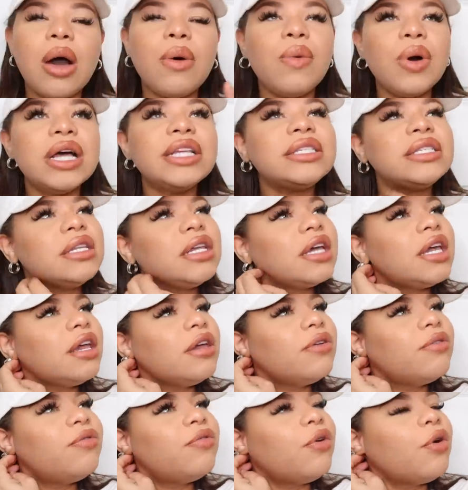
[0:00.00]
I was
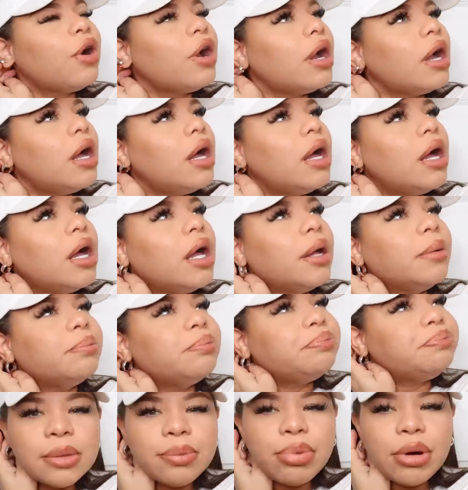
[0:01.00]
looking for
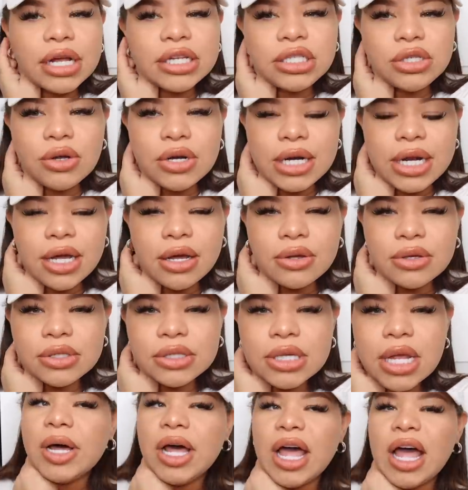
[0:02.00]
some press on
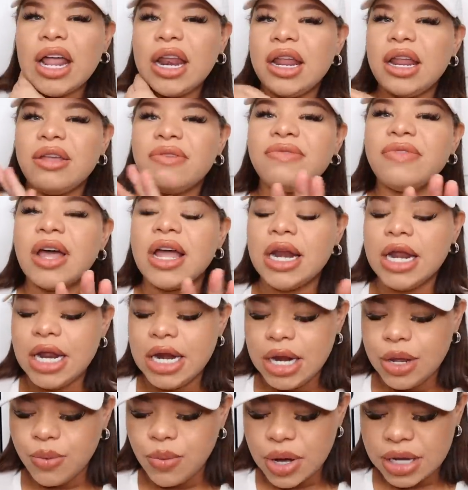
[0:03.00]
nails, but I didn't find
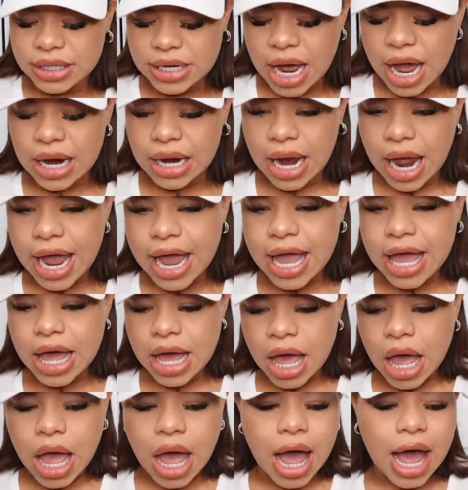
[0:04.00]
anyone I like.
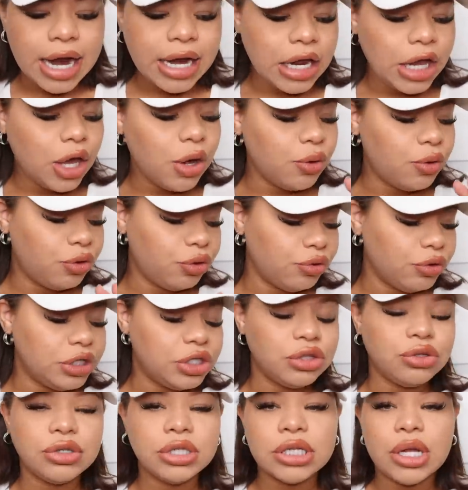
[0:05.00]
I did go to 3
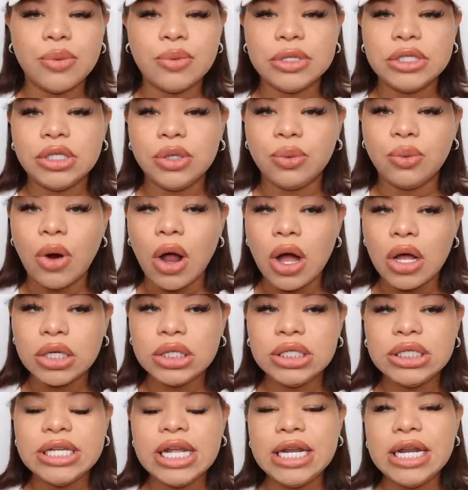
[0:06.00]
stores. I went to
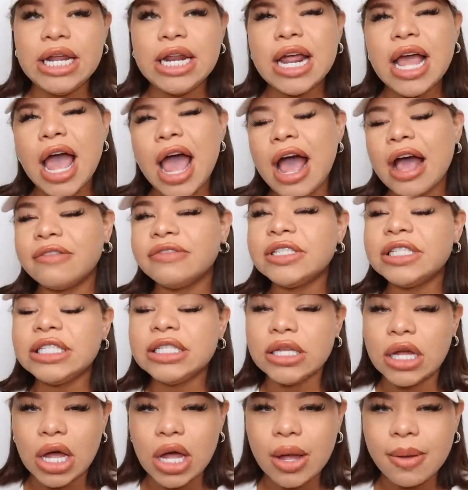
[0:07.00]
Ross. They did have
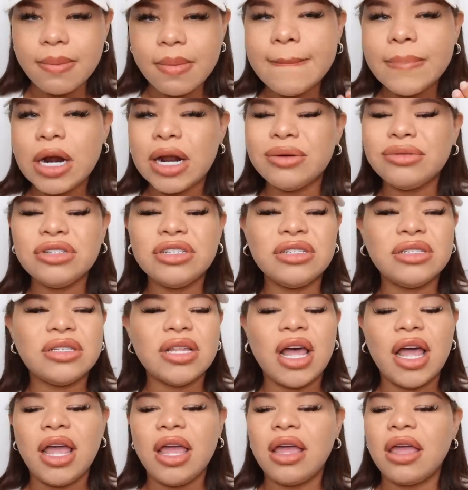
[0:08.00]
some, but I was just
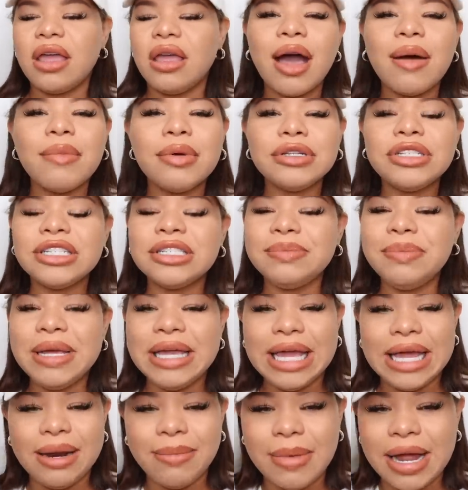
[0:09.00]
like, I'm gonna just be
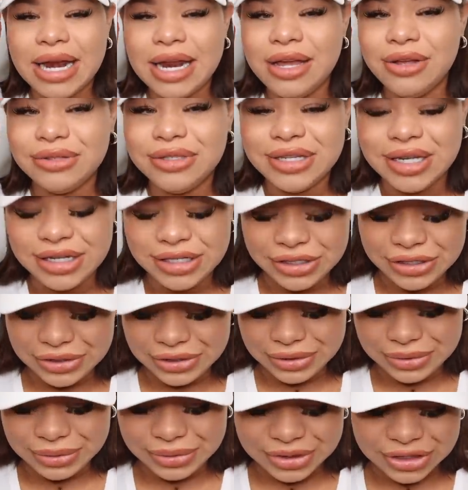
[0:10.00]
getting my nails done
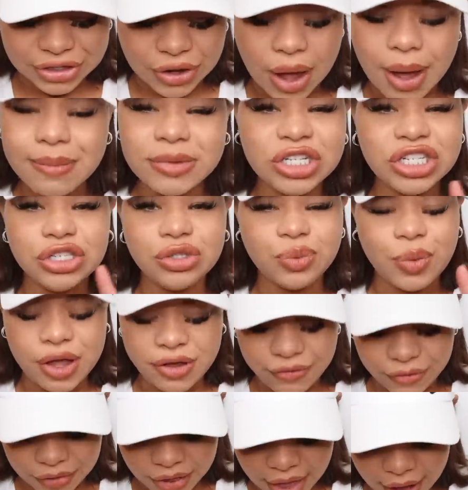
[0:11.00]
soon, so I'm gonna just
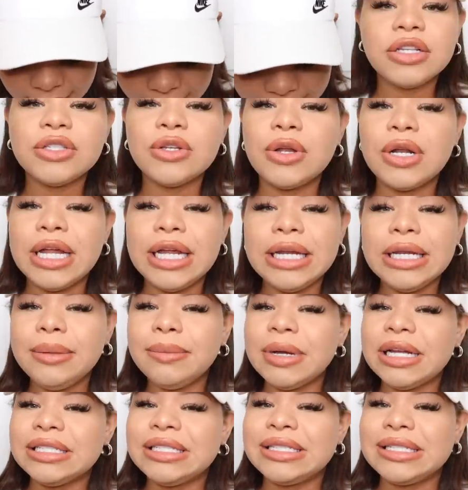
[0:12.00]
wait for that. So lately
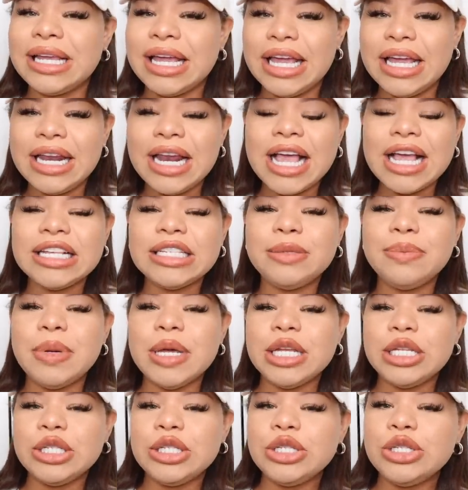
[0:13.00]
my skin has
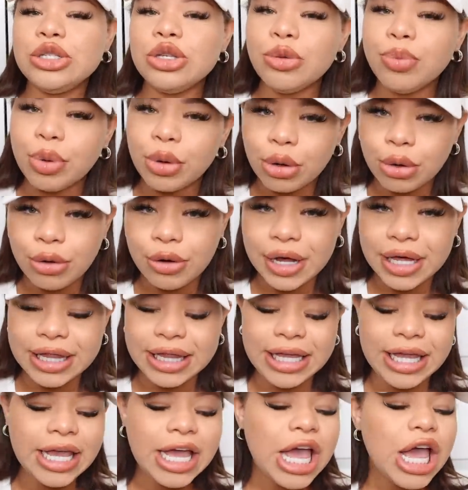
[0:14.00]
been super
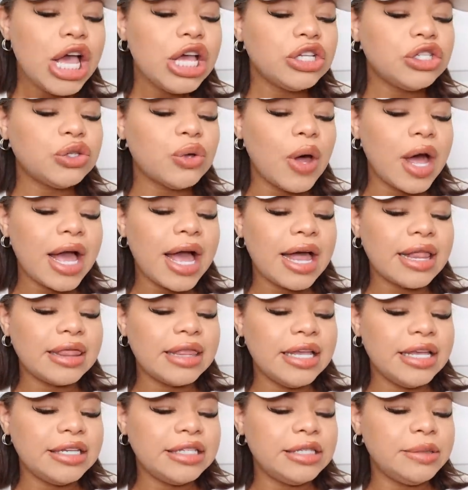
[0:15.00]
oily, so I got
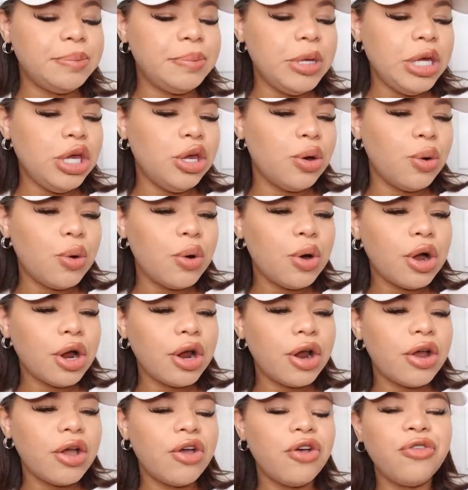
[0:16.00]
this
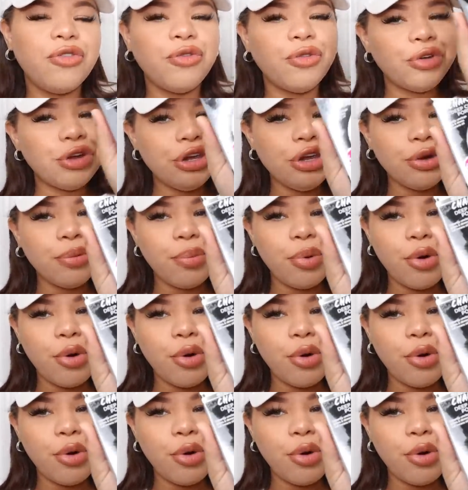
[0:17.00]
Bior Free Your